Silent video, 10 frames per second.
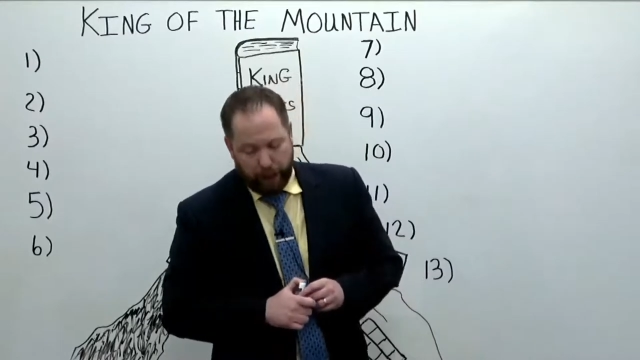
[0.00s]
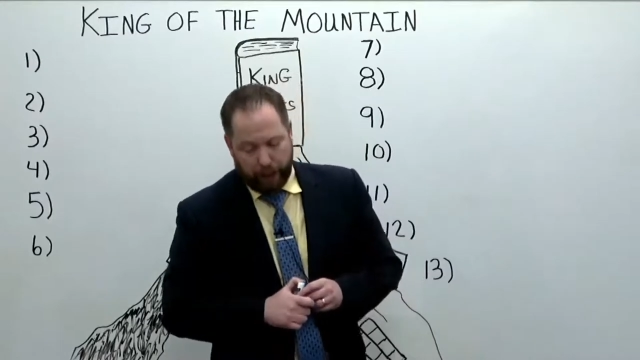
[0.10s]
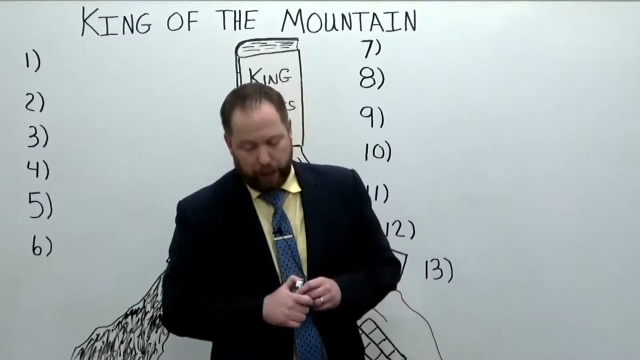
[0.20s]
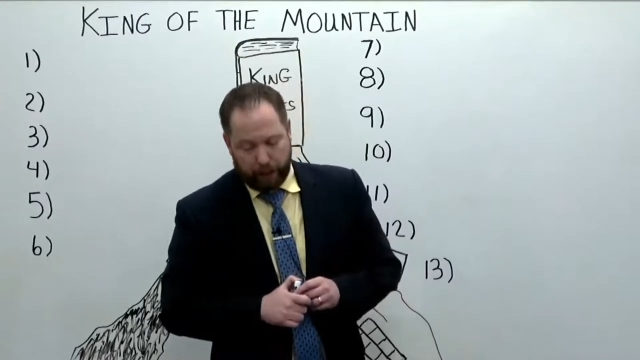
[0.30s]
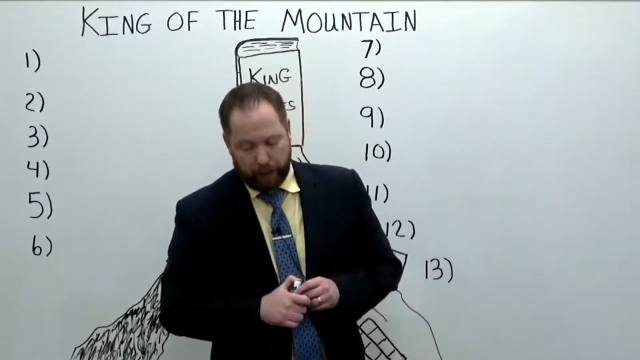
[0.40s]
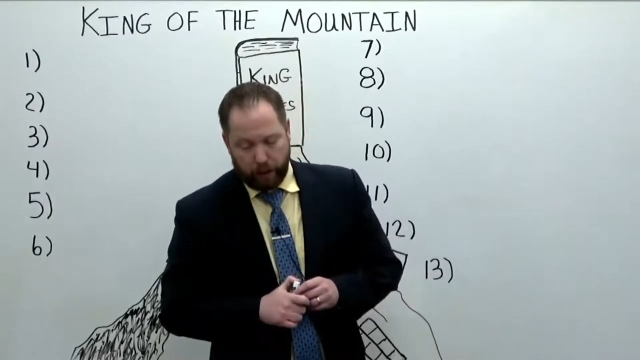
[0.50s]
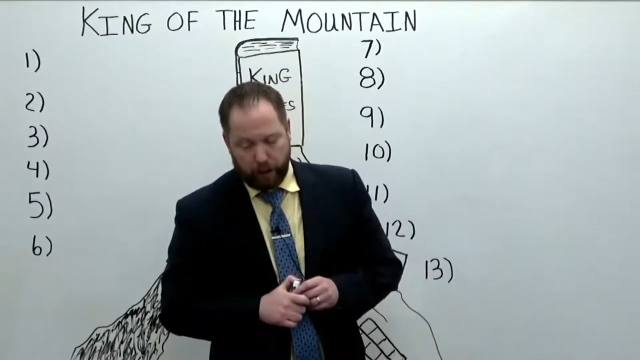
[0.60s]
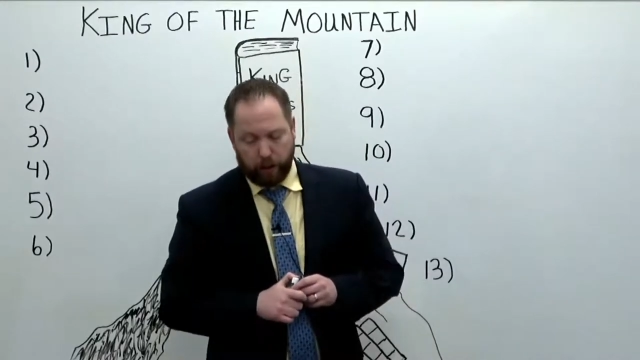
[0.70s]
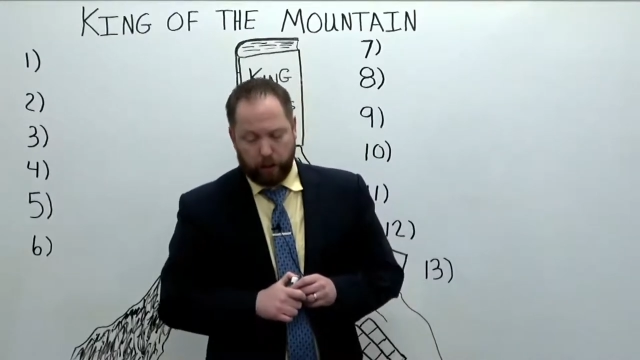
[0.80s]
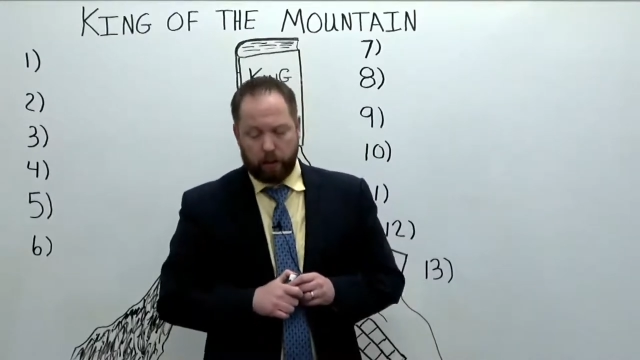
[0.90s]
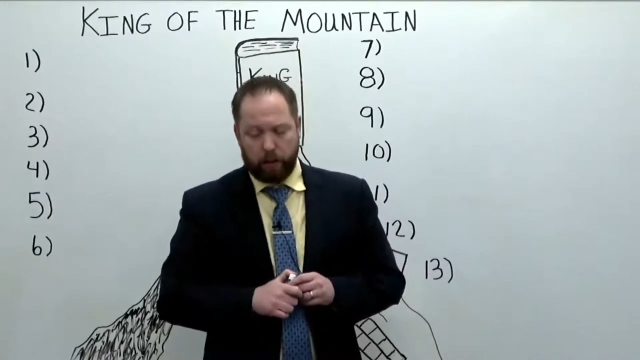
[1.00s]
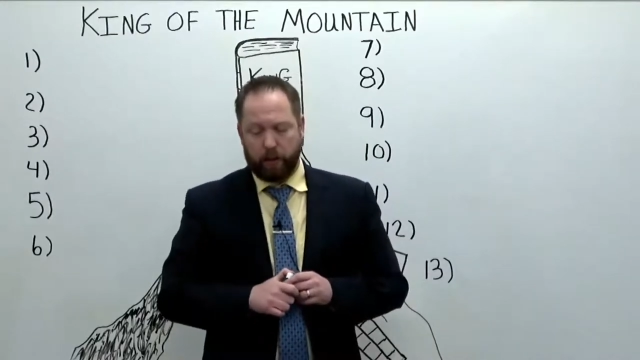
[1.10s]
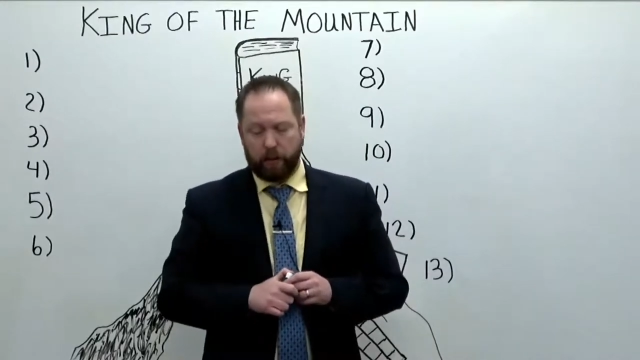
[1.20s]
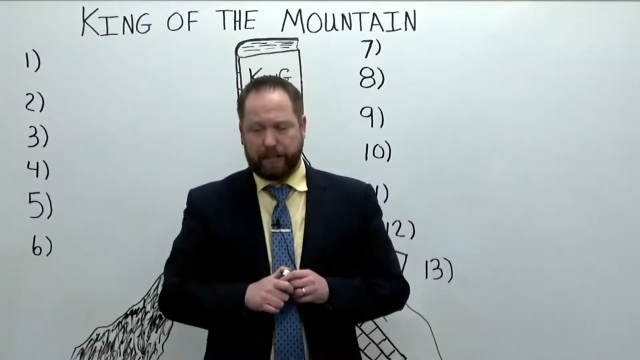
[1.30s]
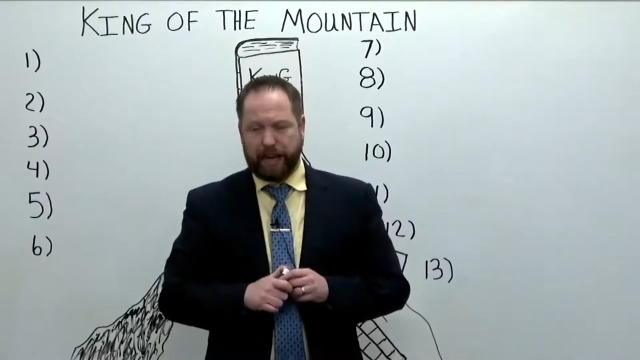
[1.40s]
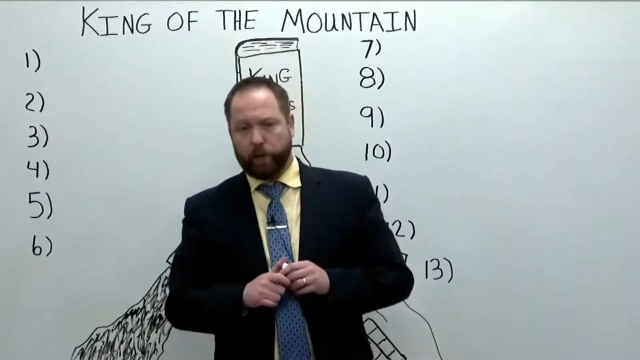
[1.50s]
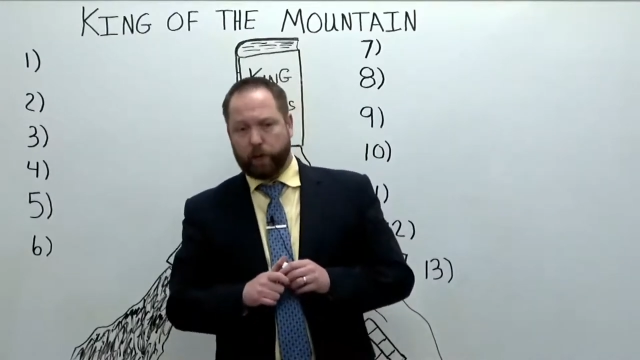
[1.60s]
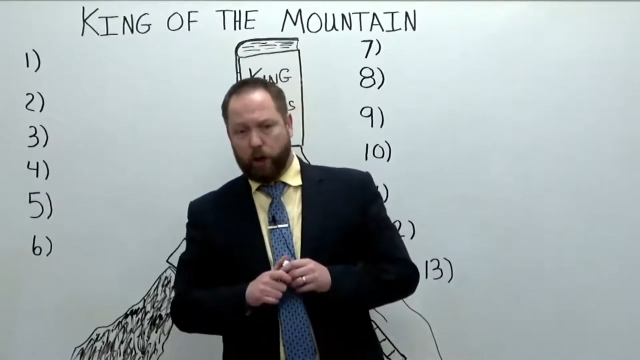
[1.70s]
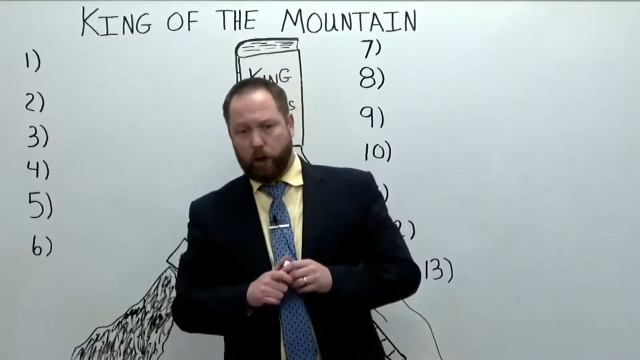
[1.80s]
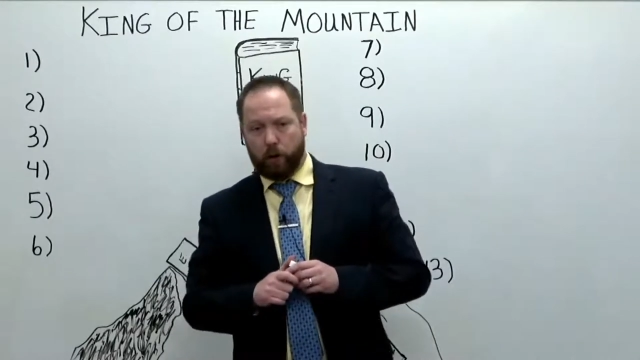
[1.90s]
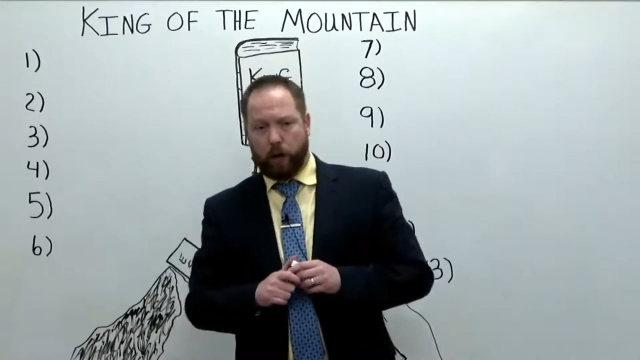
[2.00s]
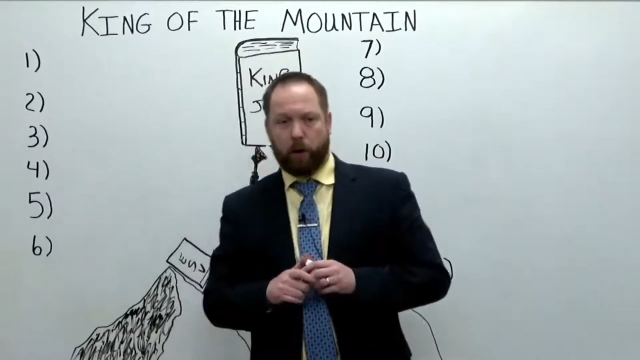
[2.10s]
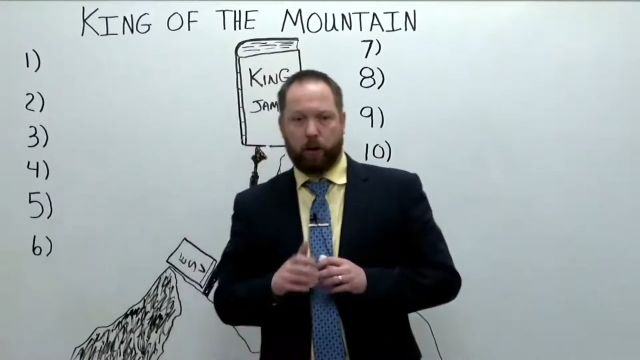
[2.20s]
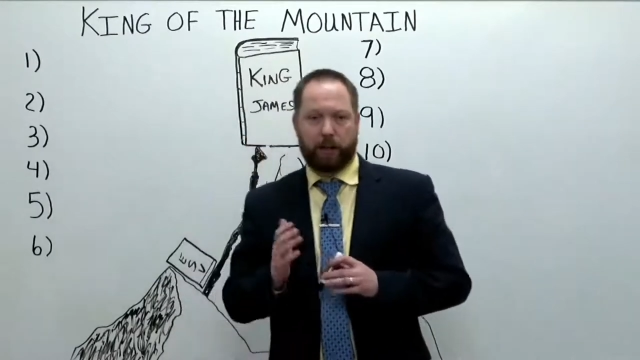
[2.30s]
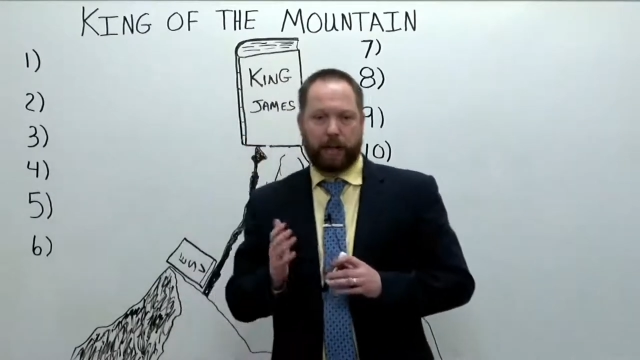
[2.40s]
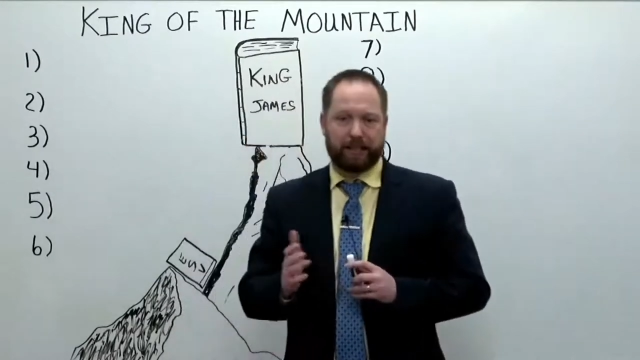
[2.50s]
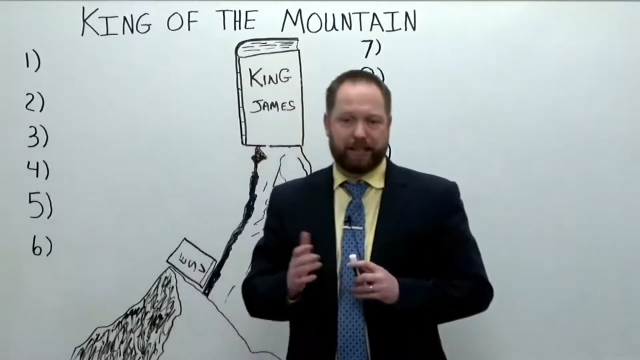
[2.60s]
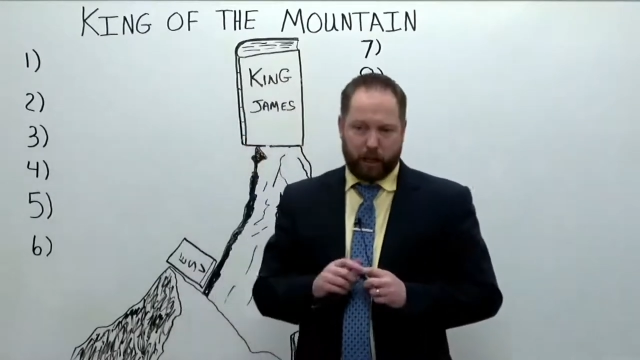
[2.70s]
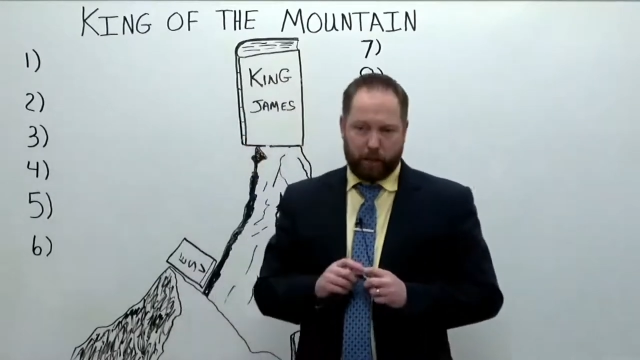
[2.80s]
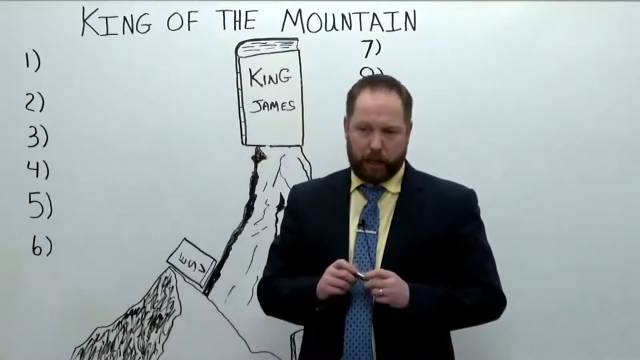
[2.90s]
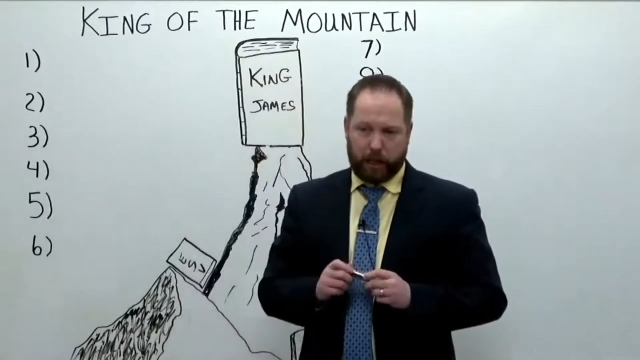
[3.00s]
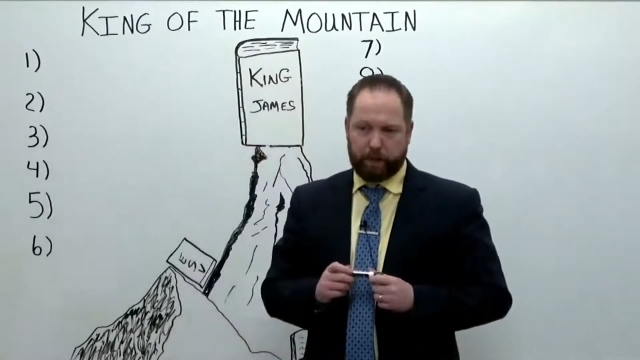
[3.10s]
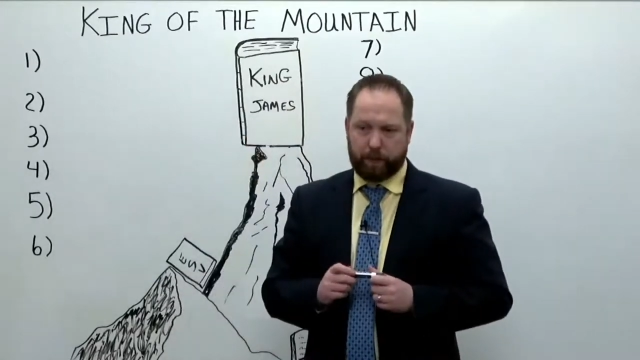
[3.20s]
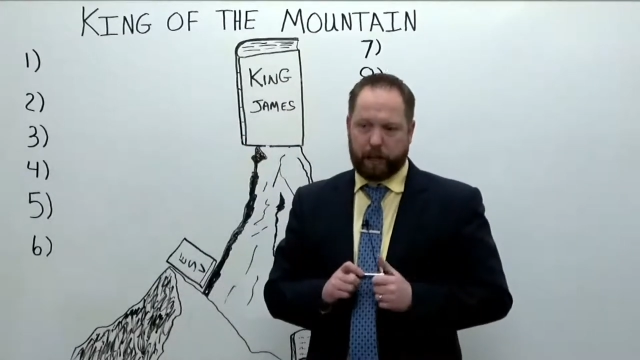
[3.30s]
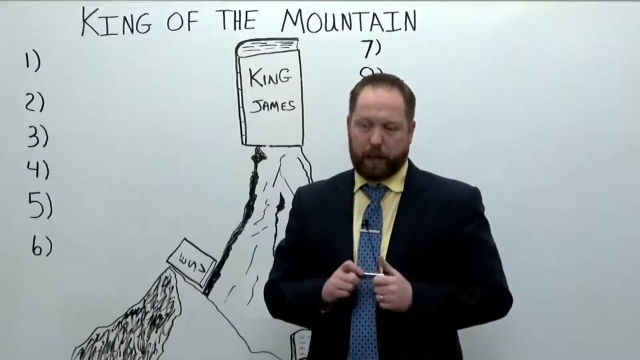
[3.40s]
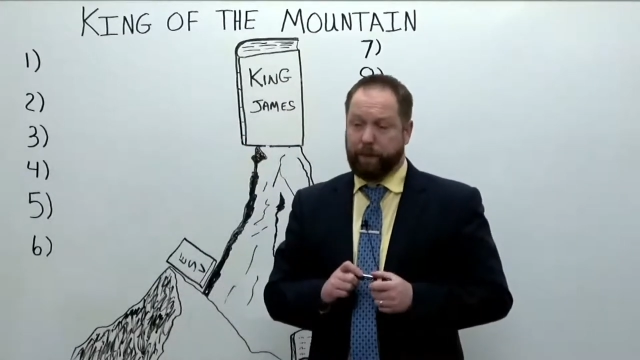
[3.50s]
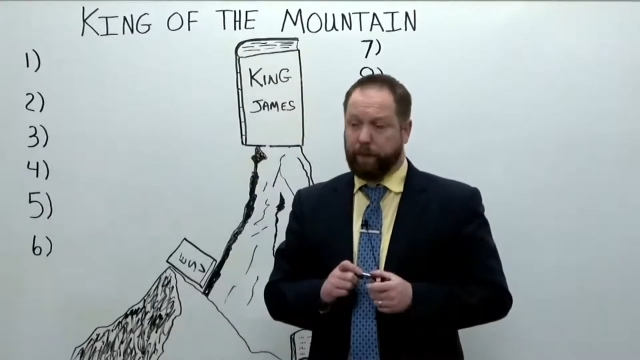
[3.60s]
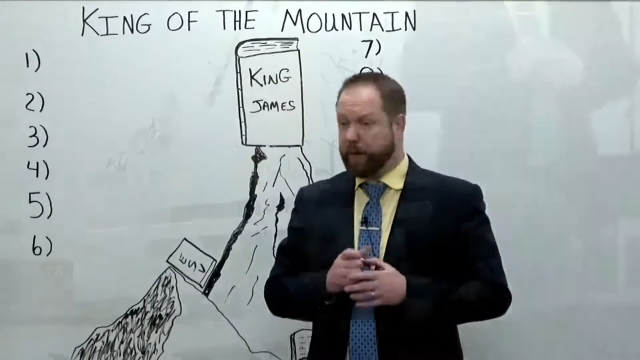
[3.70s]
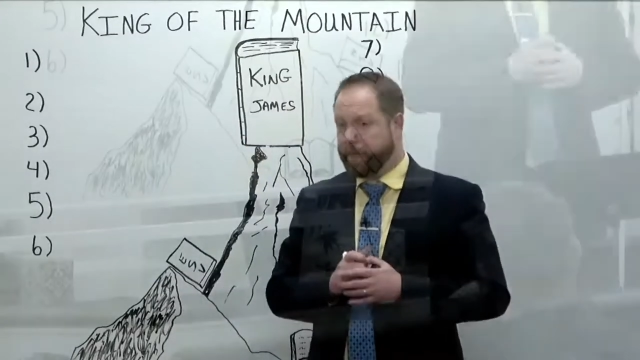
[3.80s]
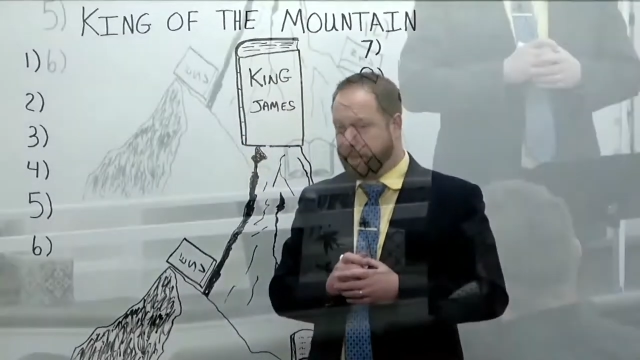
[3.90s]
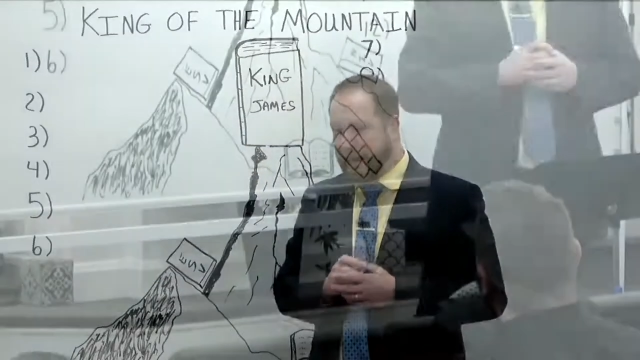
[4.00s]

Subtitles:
And this afternoon, I want to look at a subject that I find